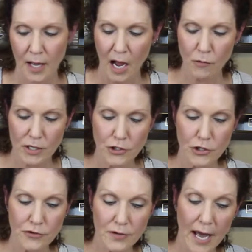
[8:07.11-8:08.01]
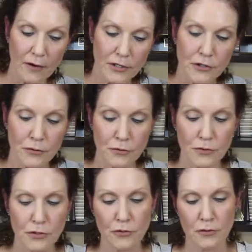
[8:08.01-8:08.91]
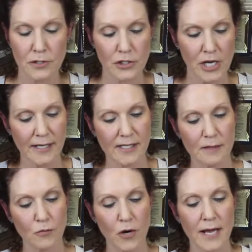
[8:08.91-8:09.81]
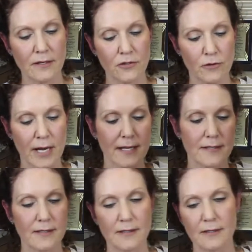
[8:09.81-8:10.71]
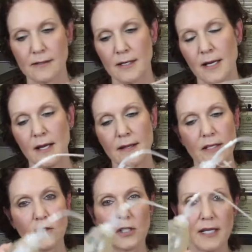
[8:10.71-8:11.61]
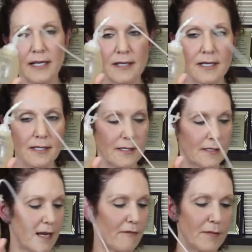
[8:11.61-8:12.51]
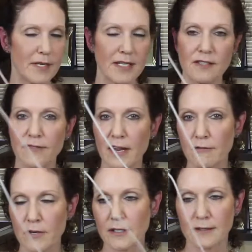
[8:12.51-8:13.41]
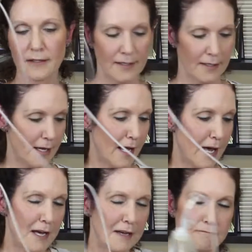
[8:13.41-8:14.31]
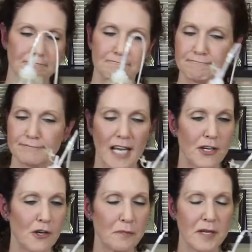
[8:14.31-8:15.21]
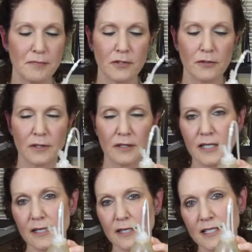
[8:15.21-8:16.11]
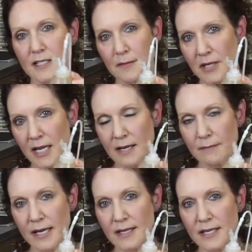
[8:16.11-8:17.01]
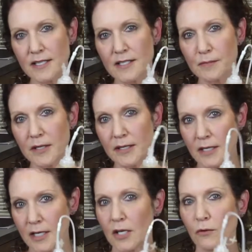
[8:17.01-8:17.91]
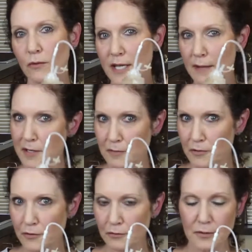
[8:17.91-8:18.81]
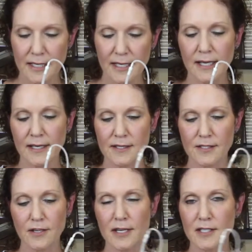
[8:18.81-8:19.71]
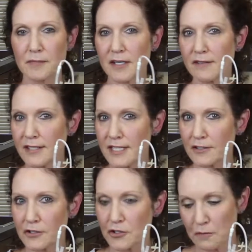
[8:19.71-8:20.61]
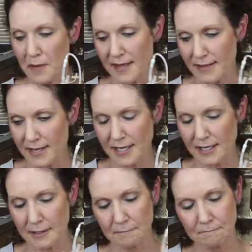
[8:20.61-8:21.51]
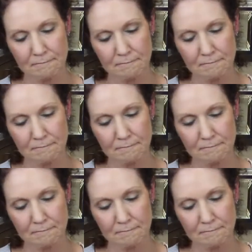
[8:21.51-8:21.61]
I want to show you how to use your Jackson Pratt drains. They look like this, everybody's favorite. I know people are really intimidated by these, but we get people through it and it's not as big of a deal as you might think.